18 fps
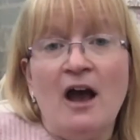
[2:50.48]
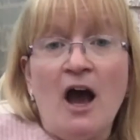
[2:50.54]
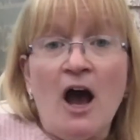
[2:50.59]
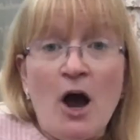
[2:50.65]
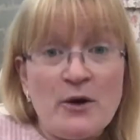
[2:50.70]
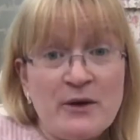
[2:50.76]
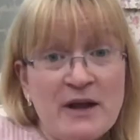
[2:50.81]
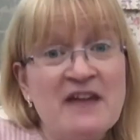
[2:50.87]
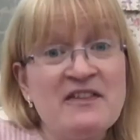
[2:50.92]

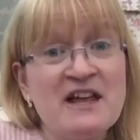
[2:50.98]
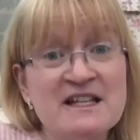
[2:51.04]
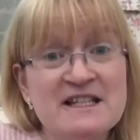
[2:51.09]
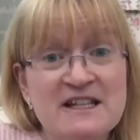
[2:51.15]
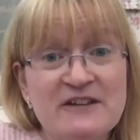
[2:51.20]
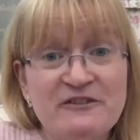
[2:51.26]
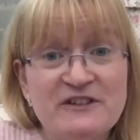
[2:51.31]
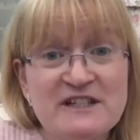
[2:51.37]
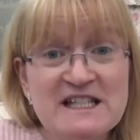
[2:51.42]
Okay, that's
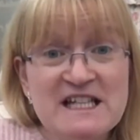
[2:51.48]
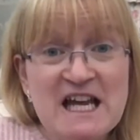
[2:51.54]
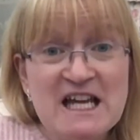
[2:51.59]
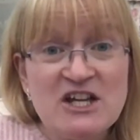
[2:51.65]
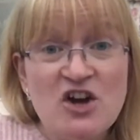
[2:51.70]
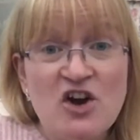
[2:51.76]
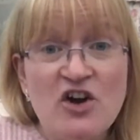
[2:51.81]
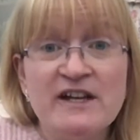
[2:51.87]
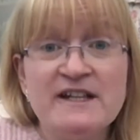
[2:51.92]
it for today,
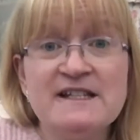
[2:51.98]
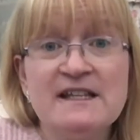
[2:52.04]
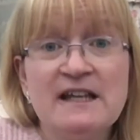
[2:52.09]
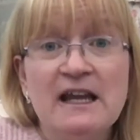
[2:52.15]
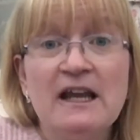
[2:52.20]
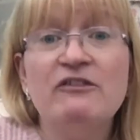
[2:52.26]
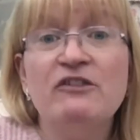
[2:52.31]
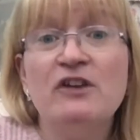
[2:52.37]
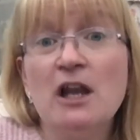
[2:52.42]
guys.
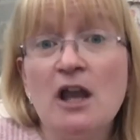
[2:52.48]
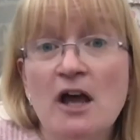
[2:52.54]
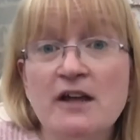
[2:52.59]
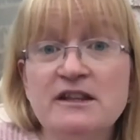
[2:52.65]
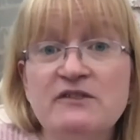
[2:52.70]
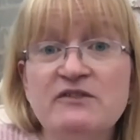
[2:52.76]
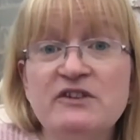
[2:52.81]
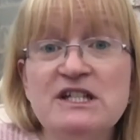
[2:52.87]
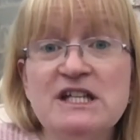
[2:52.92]
If you liked
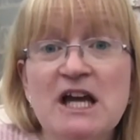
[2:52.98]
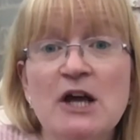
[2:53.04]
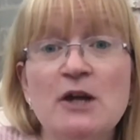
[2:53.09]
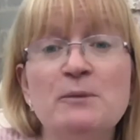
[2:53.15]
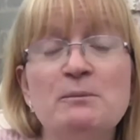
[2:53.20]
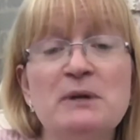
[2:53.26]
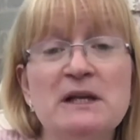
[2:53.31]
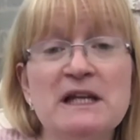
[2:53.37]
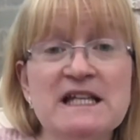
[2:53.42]
the
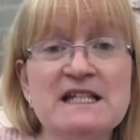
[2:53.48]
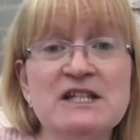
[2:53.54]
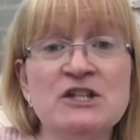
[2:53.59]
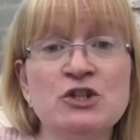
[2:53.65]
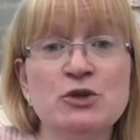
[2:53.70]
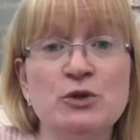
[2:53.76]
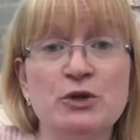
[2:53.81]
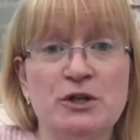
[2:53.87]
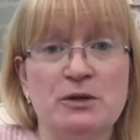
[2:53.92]
video, please
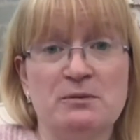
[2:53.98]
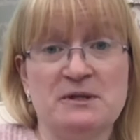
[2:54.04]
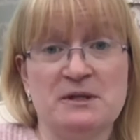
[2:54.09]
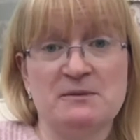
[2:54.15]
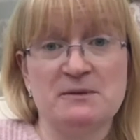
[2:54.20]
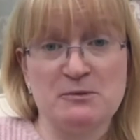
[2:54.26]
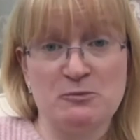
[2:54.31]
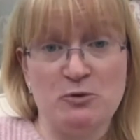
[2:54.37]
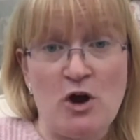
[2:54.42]
ensure you
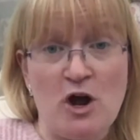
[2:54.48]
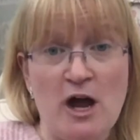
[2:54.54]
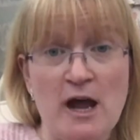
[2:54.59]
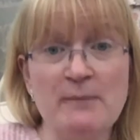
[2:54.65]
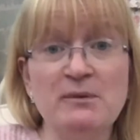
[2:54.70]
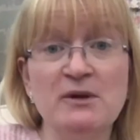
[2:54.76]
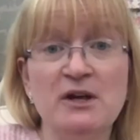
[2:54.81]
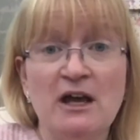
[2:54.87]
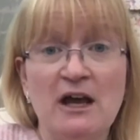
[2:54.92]

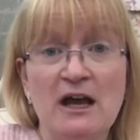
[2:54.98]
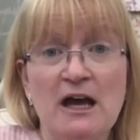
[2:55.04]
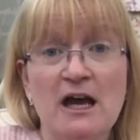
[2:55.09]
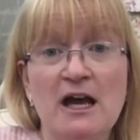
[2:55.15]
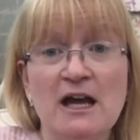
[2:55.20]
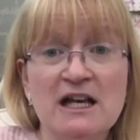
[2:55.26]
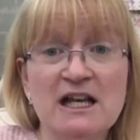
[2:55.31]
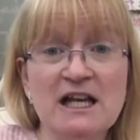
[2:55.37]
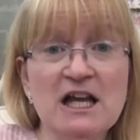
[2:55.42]
subscribe.
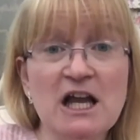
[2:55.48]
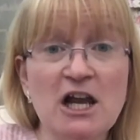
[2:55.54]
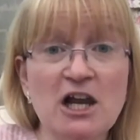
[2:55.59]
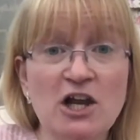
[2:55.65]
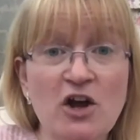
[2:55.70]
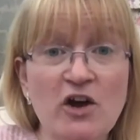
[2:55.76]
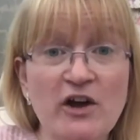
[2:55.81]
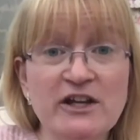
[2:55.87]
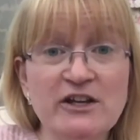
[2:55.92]
Click a
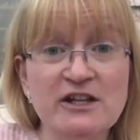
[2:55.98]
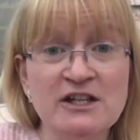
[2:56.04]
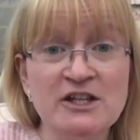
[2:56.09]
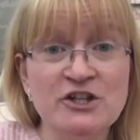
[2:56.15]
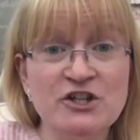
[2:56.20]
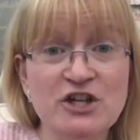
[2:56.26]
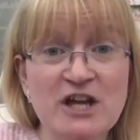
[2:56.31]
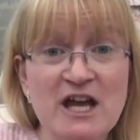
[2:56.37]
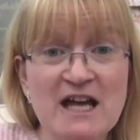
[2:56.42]
like and a
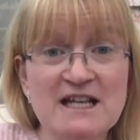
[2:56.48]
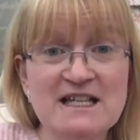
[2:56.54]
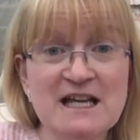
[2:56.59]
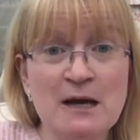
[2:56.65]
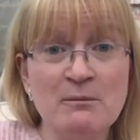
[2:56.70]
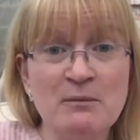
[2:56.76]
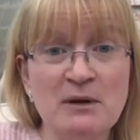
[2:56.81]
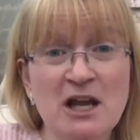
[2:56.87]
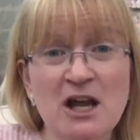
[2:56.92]
share
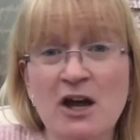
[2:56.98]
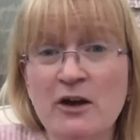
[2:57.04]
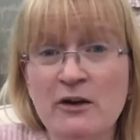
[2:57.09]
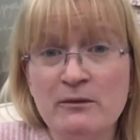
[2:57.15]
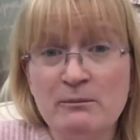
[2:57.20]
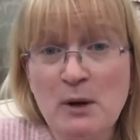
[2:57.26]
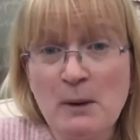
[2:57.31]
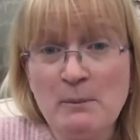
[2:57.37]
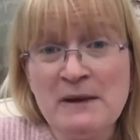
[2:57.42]
down below.
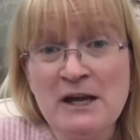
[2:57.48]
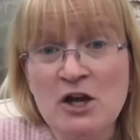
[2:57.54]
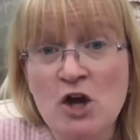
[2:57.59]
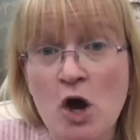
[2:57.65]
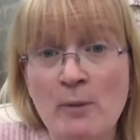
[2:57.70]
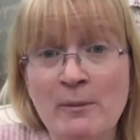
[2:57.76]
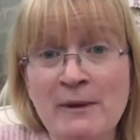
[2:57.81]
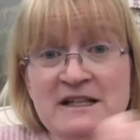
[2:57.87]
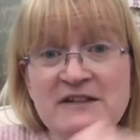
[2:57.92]
Pop me a
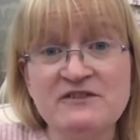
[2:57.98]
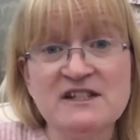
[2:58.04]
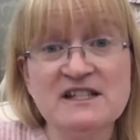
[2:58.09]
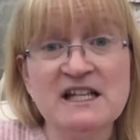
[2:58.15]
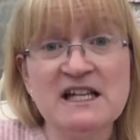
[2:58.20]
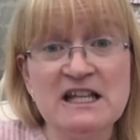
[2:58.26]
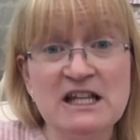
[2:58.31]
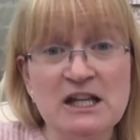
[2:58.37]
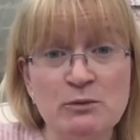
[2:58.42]
comment if there's
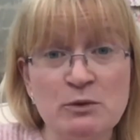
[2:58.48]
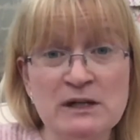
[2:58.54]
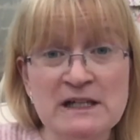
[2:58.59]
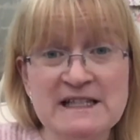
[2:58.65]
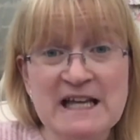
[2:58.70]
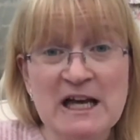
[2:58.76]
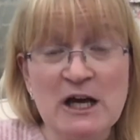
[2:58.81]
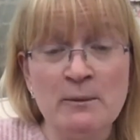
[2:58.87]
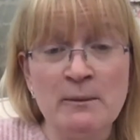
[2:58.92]
anything you want to
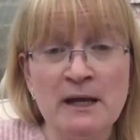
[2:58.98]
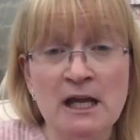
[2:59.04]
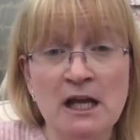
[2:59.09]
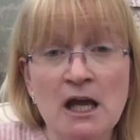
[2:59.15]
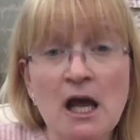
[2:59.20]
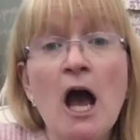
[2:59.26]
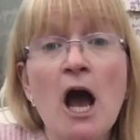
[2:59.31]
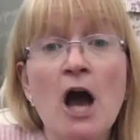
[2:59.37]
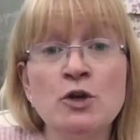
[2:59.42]
tell me.
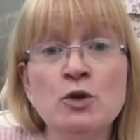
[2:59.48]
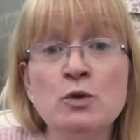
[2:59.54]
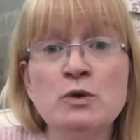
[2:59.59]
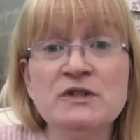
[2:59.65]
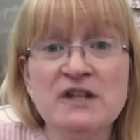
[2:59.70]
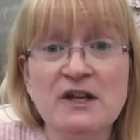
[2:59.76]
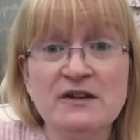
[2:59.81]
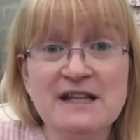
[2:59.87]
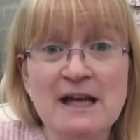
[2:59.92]
And
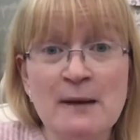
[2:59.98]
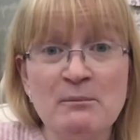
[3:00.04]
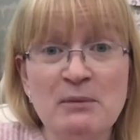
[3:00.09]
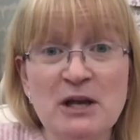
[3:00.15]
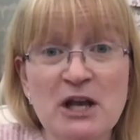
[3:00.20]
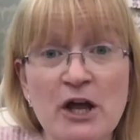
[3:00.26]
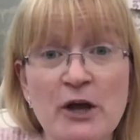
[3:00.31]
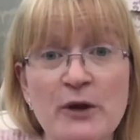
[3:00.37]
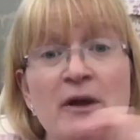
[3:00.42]
also down
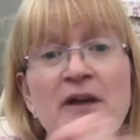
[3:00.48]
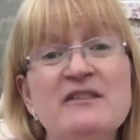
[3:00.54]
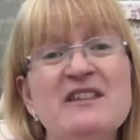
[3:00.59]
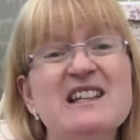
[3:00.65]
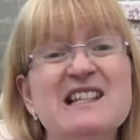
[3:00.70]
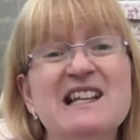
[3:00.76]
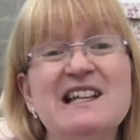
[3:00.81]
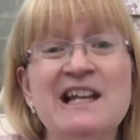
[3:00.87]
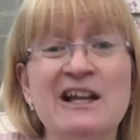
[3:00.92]
below,
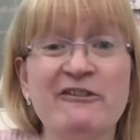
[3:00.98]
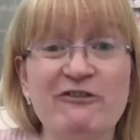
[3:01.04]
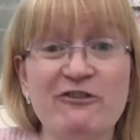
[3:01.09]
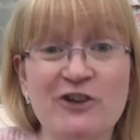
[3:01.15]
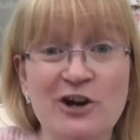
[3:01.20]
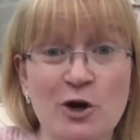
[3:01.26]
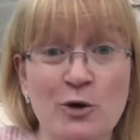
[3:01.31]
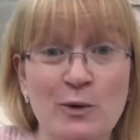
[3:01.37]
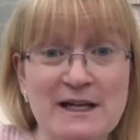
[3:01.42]
there's a link for
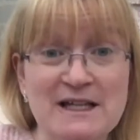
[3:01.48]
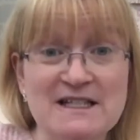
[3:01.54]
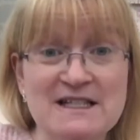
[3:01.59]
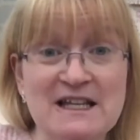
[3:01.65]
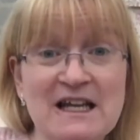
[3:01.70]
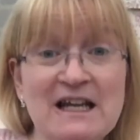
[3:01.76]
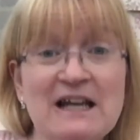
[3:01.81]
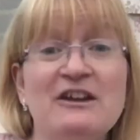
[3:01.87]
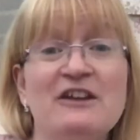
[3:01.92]
a quiz.
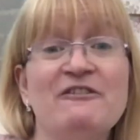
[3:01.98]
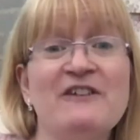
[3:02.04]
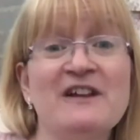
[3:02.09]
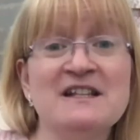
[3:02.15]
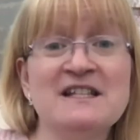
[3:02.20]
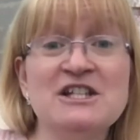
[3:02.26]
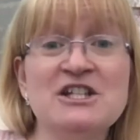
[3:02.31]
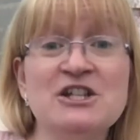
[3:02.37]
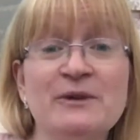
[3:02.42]
You
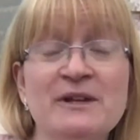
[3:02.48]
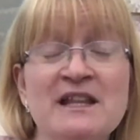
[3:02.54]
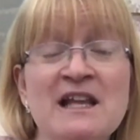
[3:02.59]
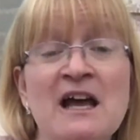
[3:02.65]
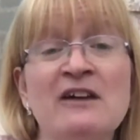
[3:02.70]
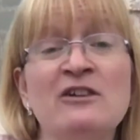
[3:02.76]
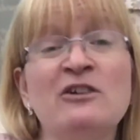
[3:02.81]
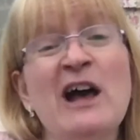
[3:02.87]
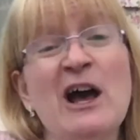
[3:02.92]
fancy doing
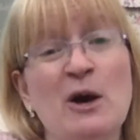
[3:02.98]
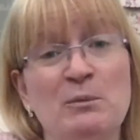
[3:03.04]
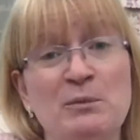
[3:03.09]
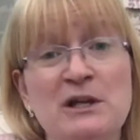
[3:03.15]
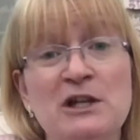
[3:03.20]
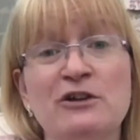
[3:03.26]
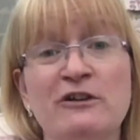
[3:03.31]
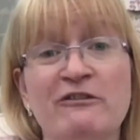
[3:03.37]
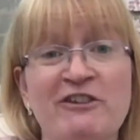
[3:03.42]
that, it'll help
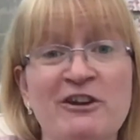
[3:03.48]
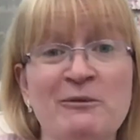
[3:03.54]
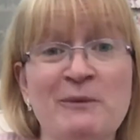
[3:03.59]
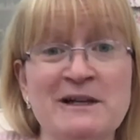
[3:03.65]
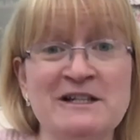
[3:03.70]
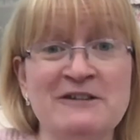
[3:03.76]
you look for your wedding